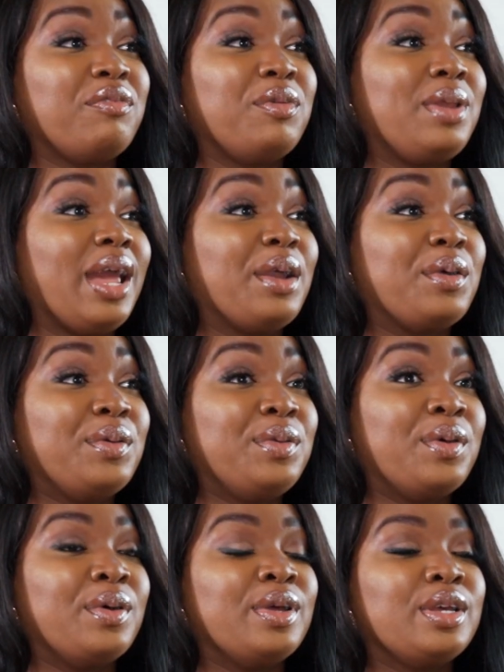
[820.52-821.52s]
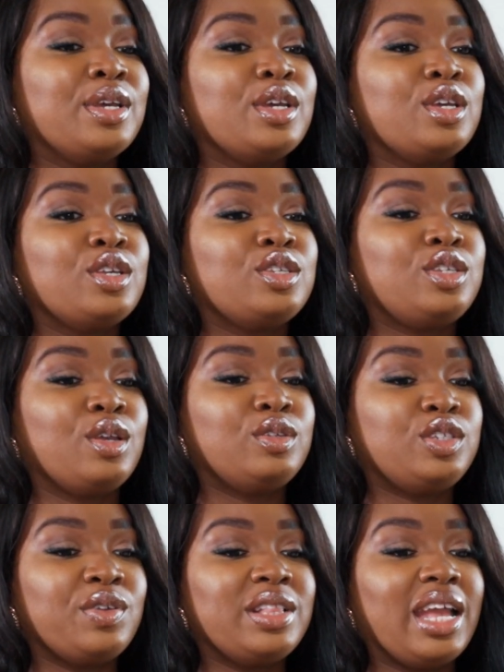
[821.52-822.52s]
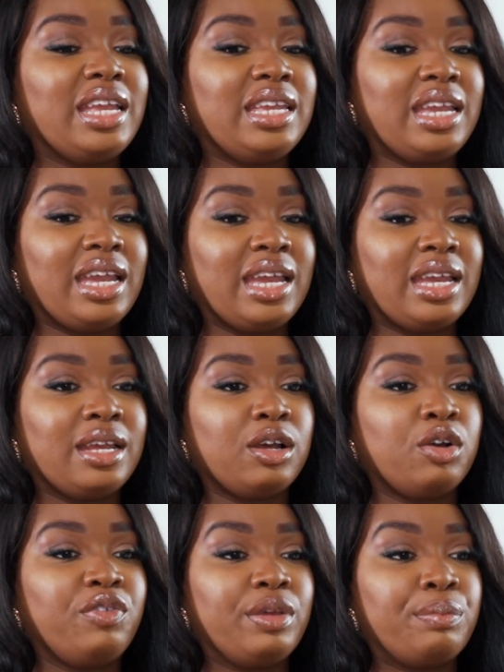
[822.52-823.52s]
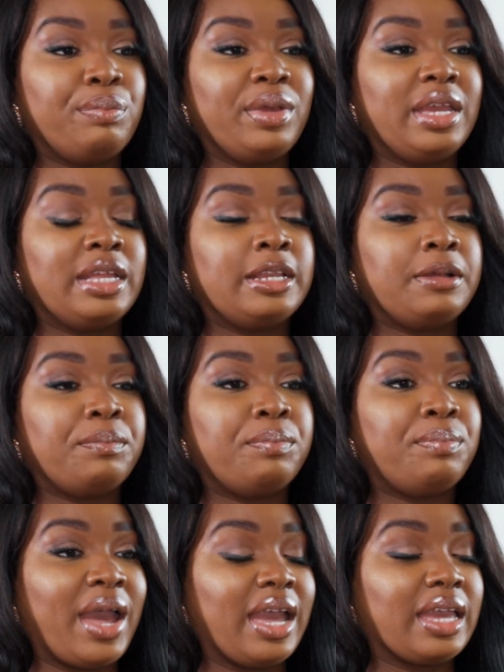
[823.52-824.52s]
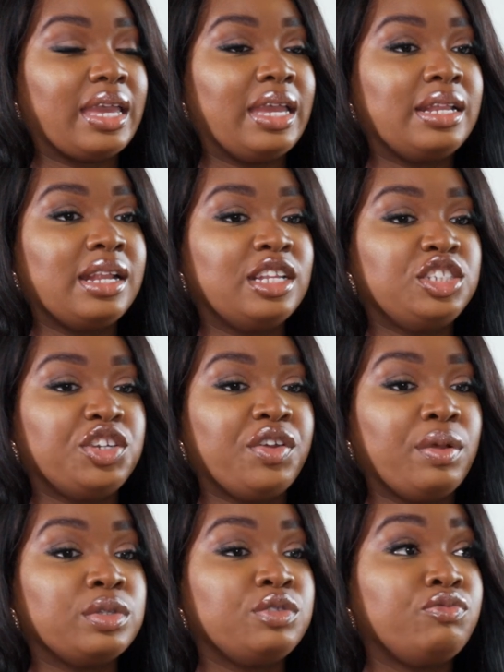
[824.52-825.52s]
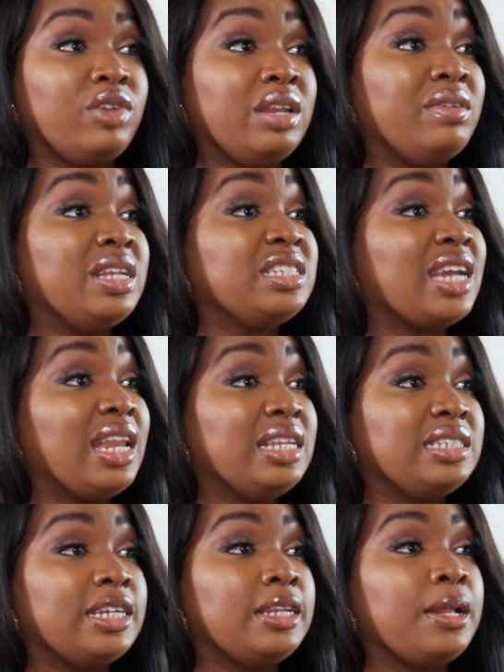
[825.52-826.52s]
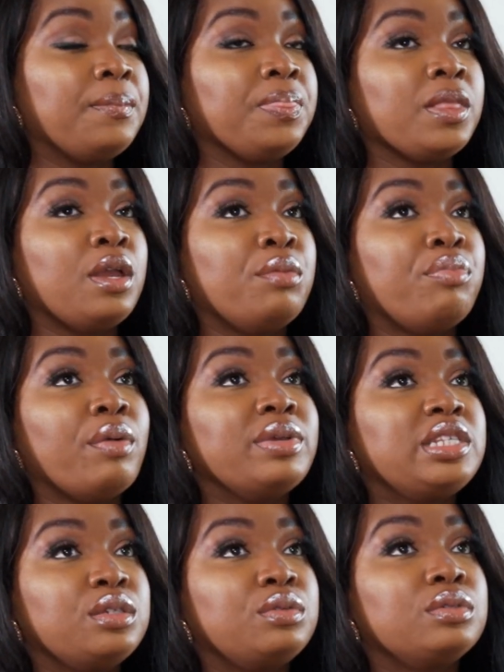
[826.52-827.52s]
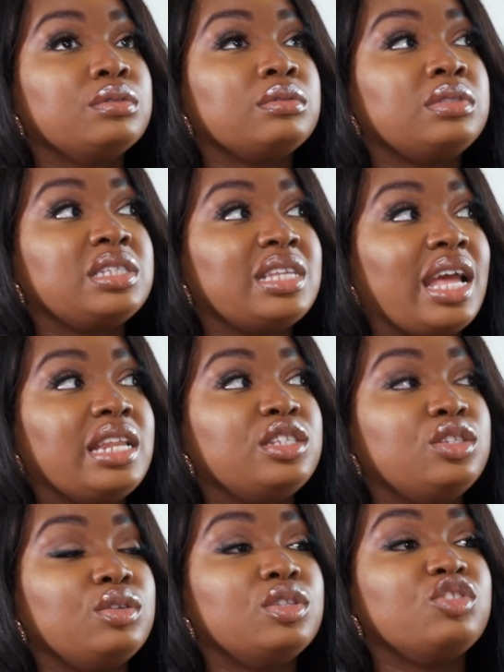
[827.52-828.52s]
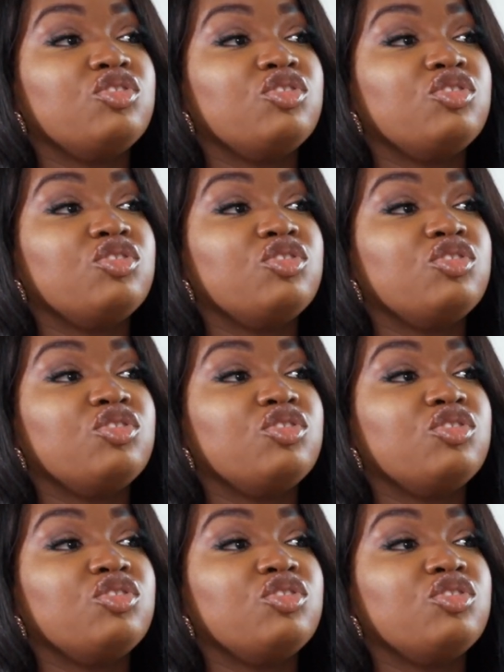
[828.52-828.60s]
whether we like it or not. So during that year of him being back in Nigeria, it was really, really challenging. But we still decided to do the